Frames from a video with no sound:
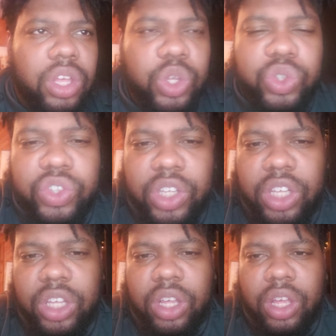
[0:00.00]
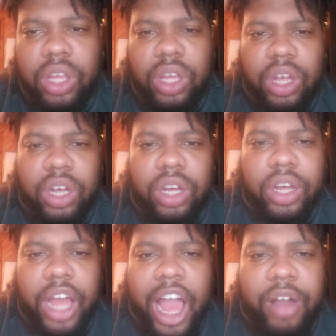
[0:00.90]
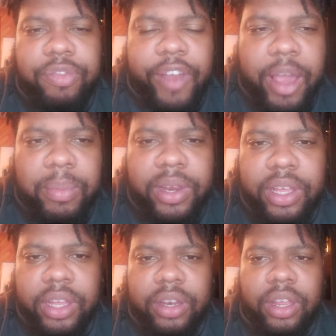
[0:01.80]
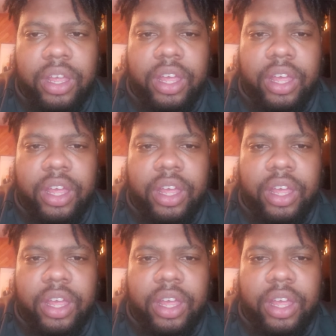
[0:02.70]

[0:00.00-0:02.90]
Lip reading: You see how family